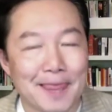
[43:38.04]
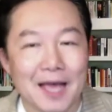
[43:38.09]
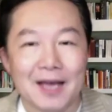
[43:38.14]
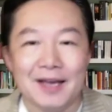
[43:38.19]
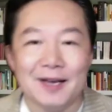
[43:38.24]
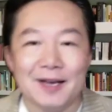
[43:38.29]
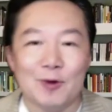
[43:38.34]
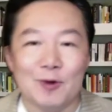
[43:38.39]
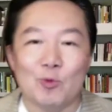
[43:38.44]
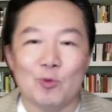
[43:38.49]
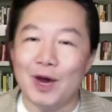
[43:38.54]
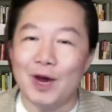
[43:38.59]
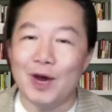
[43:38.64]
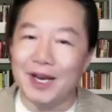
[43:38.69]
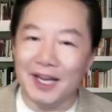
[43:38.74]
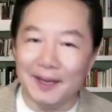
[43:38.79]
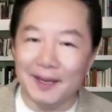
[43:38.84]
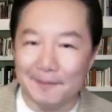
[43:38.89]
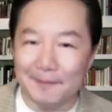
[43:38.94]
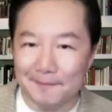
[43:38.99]
What
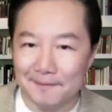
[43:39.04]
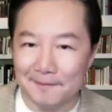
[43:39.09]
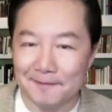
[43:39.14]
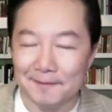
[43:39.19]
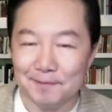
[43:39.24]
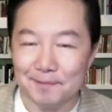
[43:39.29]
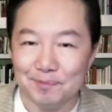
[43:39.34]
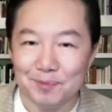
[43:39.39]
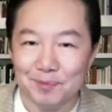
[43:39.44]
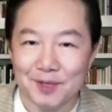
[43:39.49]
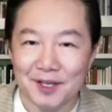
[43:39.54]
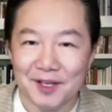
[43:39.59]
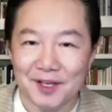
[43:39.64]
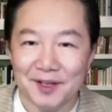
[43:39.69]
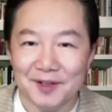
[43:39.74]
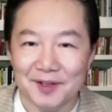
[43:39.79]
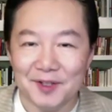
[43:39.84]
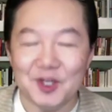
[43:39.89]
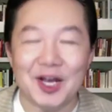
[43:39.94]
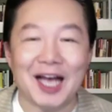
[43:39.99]
if
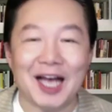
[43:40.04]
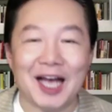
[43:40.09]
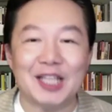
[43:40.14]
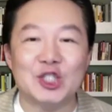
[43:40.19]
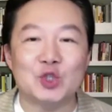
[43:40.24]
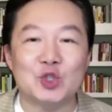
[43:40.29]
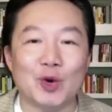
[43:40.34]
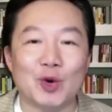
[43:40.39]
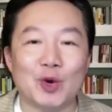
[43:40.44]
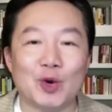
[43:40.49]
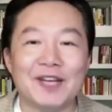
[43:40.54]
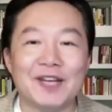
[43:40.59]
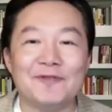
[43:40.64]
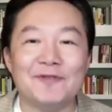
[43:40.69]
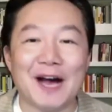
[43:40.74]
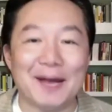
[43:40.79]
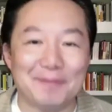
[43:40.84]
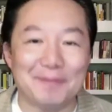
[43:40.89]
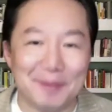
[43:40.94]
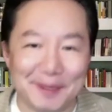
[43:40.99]
you had
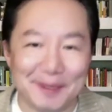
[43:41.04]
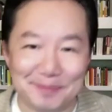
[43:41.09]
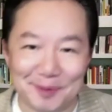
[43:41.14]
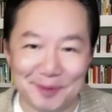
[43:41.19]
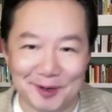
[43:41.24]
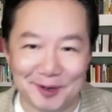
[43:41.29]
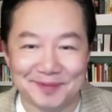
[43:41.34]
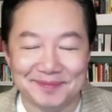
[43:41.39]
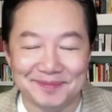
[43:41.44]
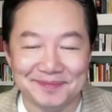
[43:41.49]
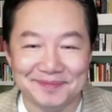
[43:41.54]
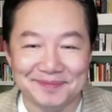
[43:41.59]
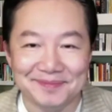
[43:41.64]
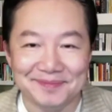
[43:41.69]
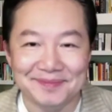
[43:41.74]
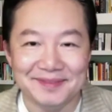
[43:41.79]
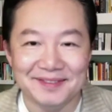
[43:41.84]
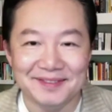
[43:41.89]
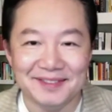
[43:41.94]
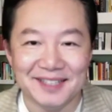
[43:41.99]
25 people
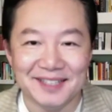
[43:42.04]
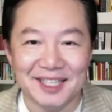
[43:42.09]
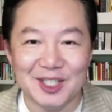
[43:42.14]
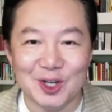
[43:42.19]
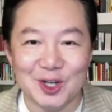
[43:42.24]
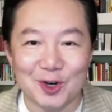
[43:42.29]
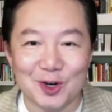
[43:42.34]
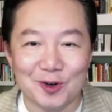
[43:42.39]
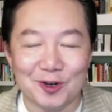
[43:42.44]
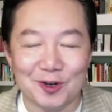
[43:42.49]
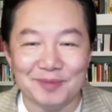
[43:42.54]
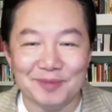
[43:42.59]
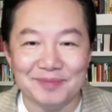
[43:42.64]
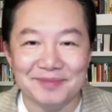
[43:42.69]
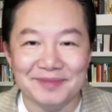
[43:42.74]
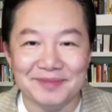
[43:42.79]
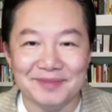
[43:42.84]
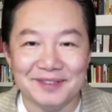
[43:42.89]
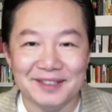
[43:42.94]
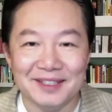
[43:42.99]
in your group
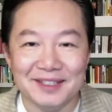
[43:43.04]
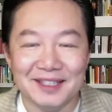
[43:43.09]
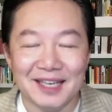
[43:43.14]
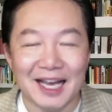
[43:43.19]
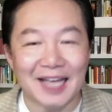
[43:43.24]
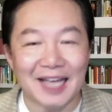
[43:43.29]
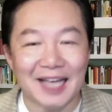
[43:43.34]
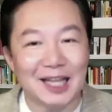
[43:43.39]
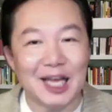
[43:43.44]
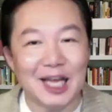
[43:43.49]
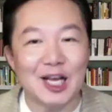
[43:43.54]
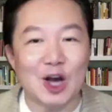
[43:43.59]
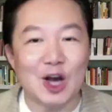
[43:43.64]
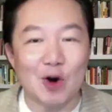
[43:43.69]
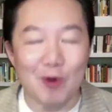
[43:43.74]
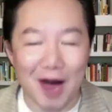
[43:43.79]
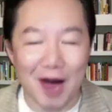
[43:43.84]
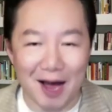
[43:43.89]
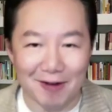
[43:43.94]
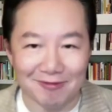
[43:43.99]
and they go
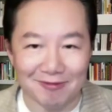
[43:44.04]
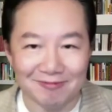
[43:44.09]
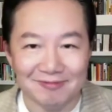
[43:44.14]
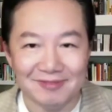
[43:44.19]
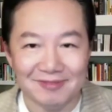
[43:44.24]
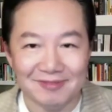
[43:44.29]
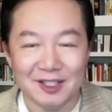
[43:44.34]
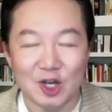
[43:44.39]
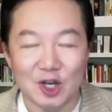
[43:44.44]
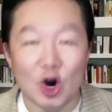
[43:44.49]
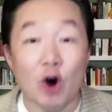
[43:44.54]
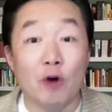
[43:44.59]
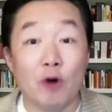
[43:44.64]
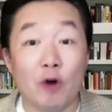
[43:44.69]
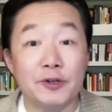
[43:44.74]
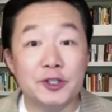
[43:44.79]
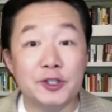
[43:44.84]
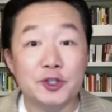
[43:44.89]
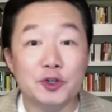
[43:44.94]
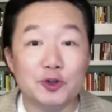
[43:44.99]
out over
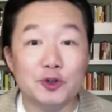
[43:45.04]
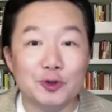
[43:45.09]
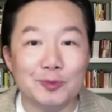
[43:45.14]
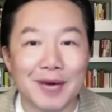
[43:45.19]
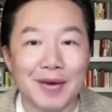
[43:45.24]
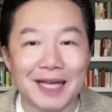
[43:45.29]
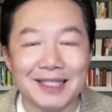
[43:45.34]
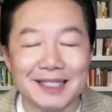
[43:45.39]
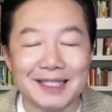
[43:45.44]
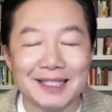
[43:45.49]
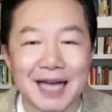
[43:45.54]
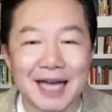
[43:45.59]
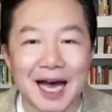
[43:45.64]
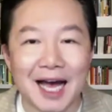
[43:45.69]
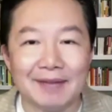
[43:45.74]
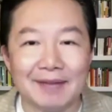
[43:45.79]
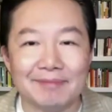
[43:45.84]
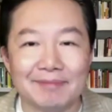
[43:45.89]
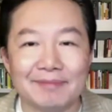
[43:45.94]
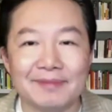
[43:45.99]
2 months'
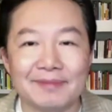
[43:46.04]
time?